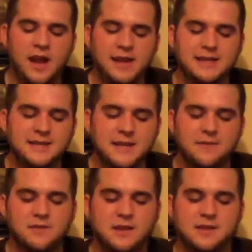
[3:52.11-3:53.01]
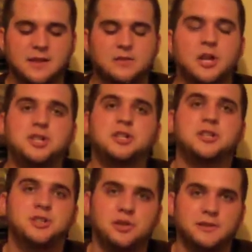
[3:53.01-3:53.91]
87 acceleration
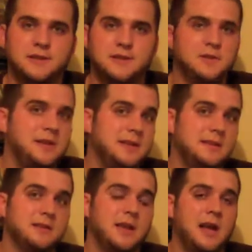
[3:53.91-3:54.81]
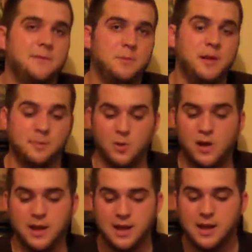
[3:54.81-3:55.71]
agility, so he's kind of a big boy.